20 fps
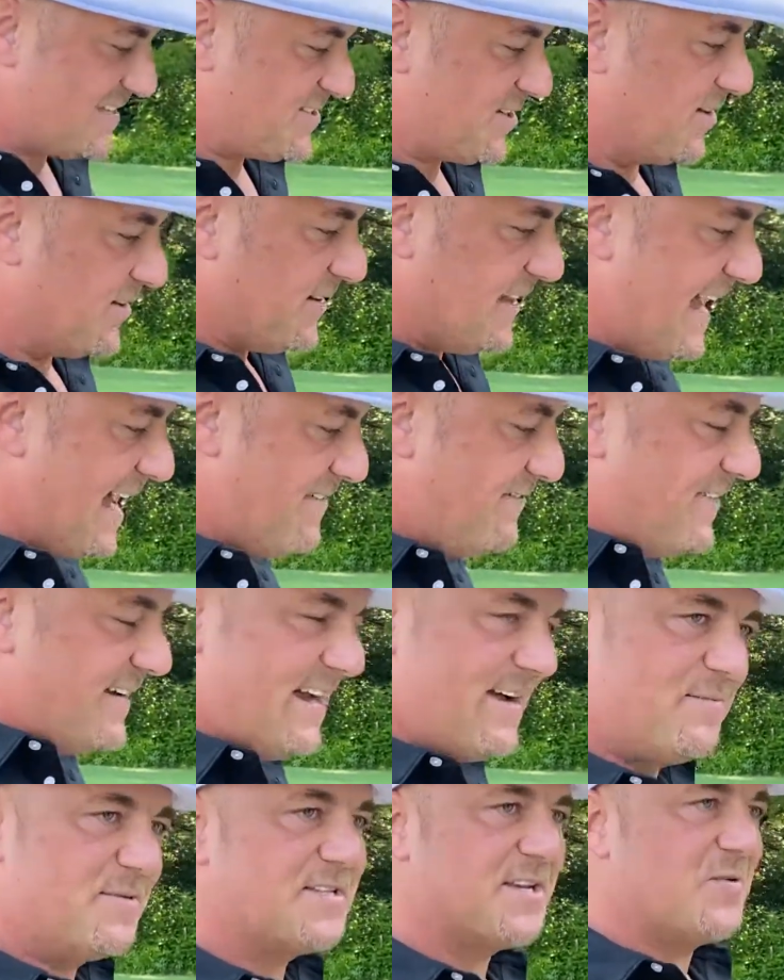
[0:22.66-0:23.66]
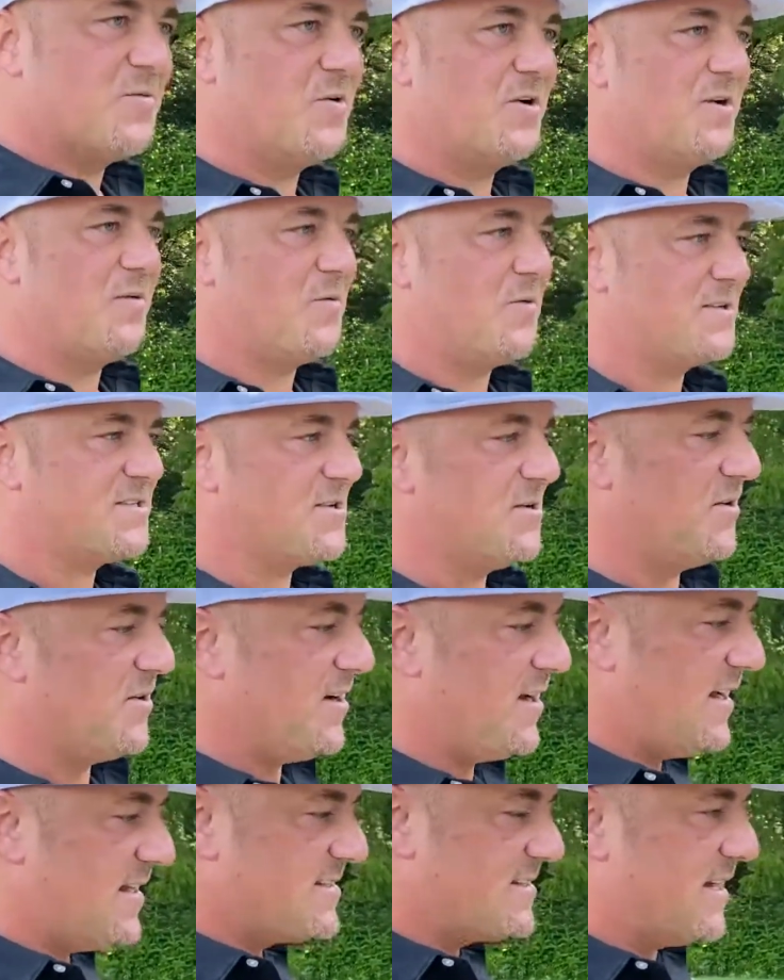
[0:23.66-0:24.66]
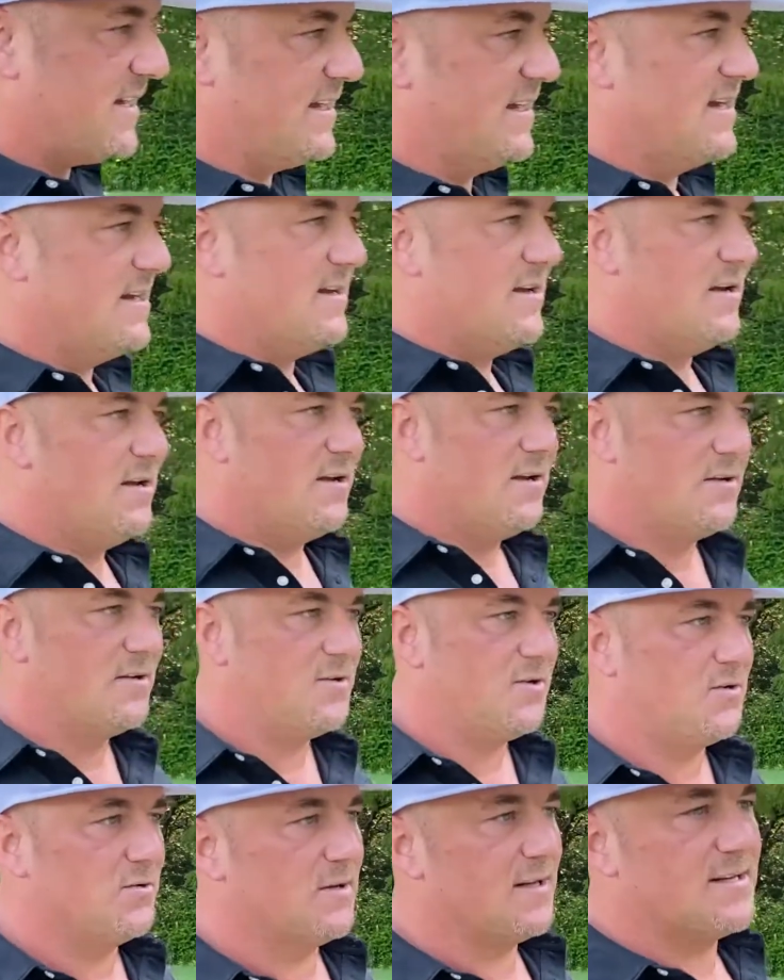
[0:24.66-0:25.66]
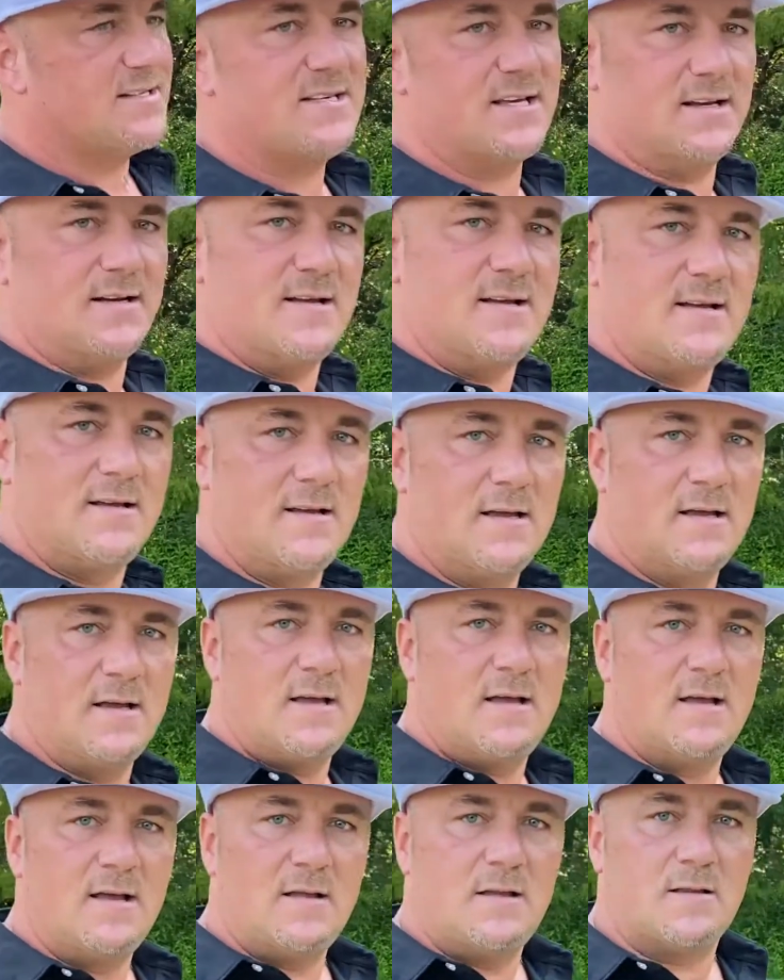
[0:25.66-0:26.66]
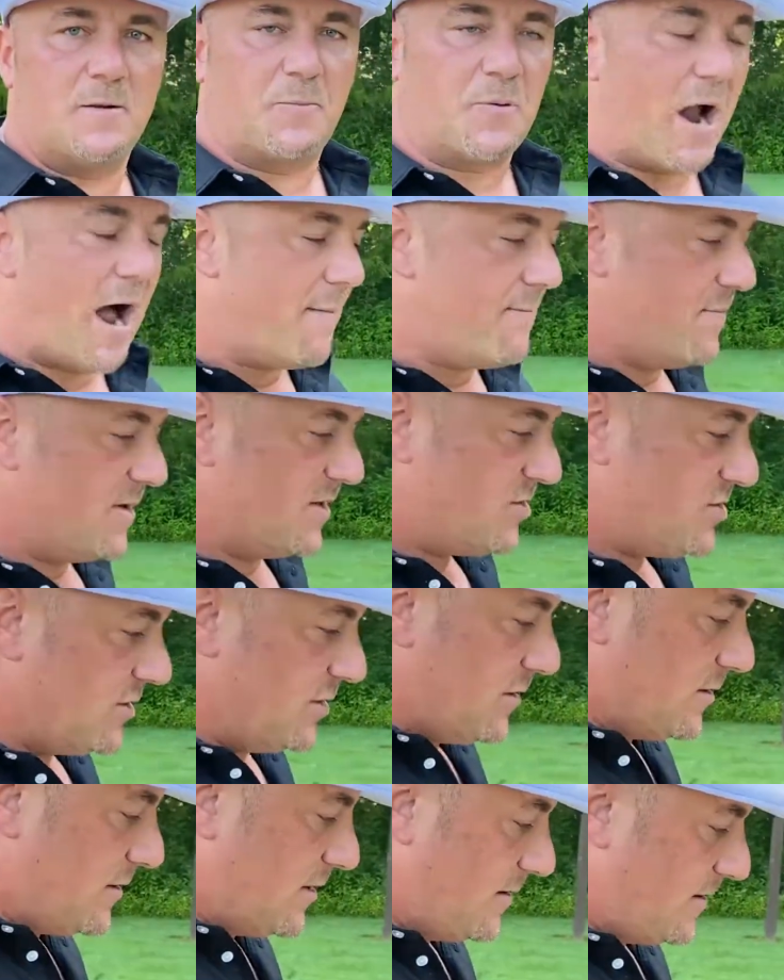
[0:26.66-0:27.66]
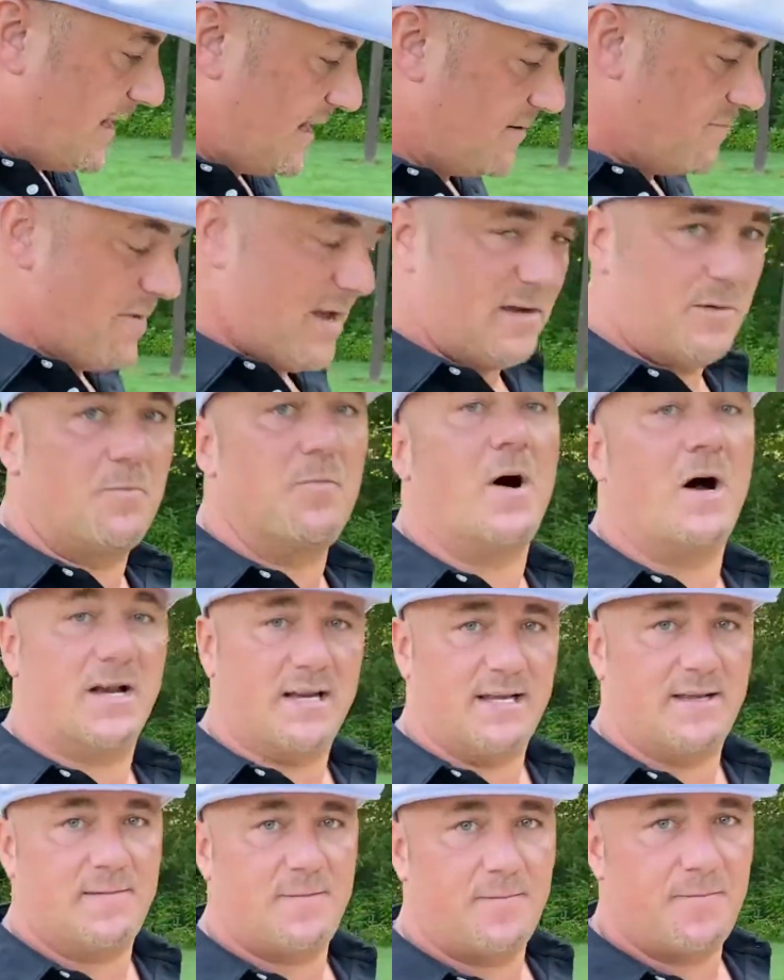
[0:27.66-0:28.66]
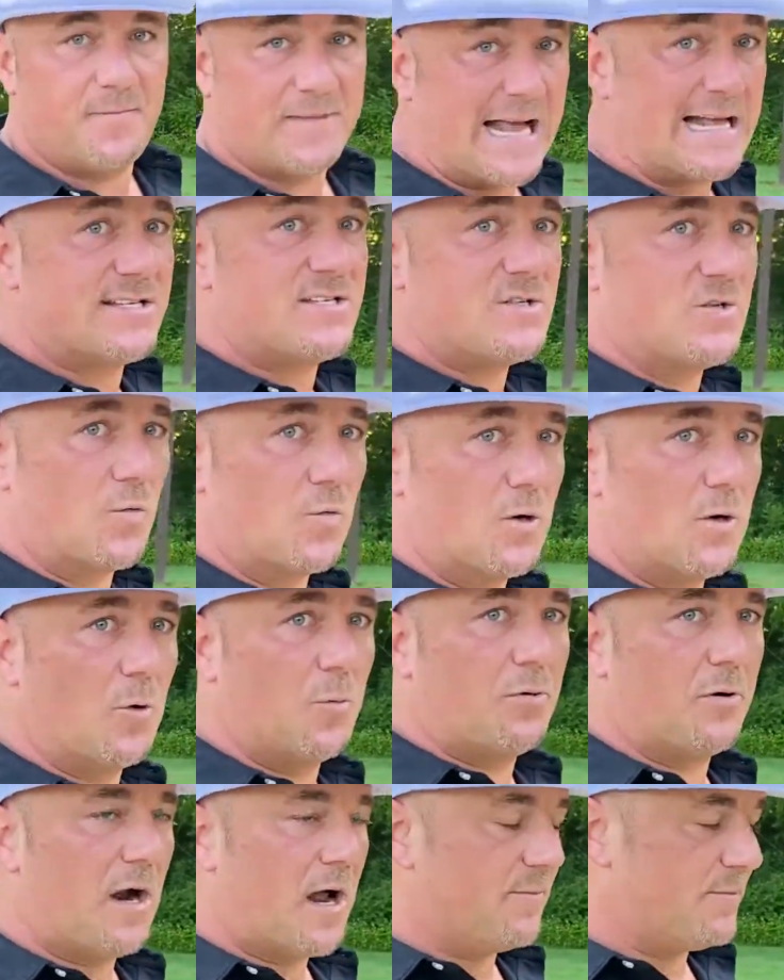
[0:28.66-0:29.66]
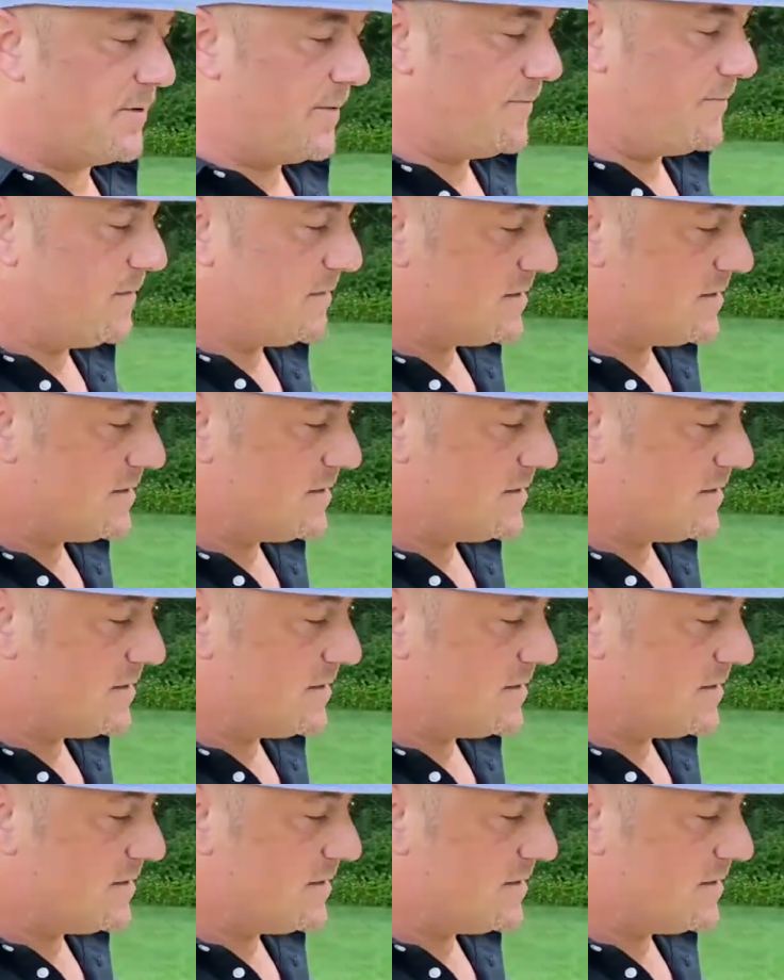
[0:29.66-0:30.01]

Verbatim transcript: I started laughing at him. He's like, what, what's going on? I was like, dude, listen, the problem is you don't know how to make money. That's the real problem.